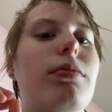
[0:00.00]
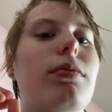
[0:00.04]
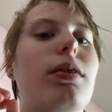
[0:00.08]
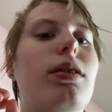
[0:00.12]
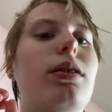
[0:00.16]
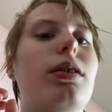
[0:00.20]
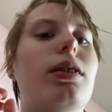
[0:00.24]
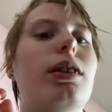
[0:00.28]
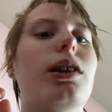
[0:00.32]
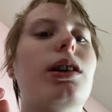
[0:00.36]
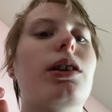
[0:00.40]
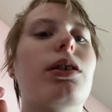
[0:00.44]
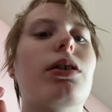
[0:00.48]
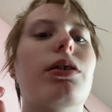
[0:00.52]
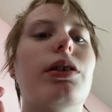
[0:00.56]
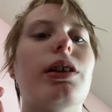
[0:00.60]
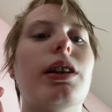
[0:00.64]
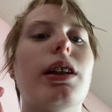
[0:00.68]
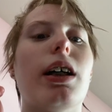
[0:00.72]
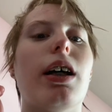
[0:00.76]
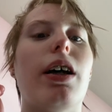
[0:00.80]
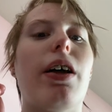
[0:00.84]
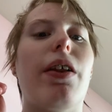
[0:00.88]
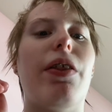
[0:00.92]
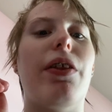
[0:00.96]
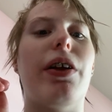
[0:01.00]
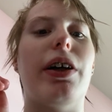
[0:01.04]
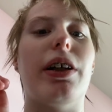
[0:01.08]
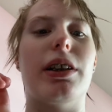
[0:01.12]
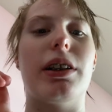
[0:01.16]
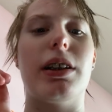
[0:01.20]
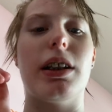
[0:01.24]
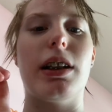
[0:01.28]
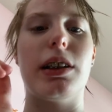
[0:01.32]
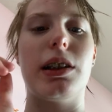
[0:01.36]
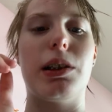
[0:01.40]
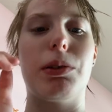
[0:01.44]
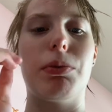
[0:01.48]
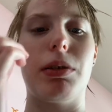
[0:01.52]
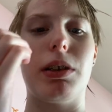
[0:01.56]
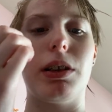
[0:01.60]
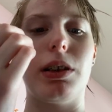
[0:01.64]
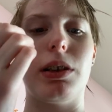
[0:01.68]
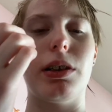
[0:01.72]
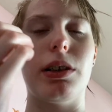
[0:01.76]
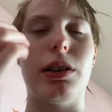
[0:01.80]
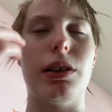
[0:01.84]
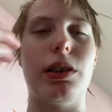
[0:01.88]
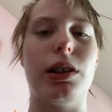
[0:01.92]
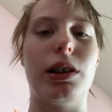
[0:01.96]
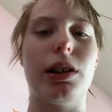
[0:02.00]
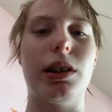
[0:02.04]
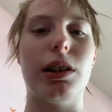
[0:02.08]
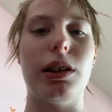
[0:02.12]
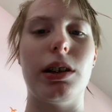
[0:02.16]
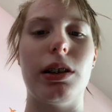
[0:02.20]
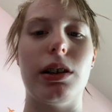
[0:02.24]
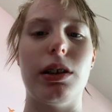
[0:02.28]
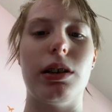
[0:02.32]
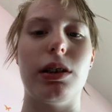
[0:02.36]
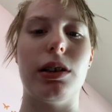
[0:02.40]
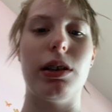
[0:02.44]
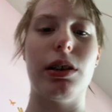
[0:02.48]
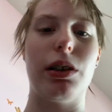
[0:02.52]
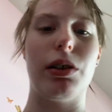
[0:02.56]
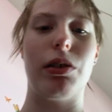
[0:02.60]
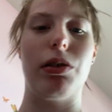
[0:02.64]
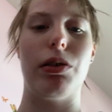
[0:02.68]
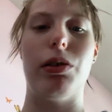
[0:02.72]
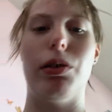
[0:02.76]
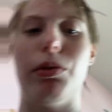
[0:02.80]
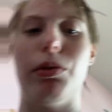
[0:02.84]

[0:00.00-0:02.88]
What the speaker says: So yeah, I think that's what it is, and I don't know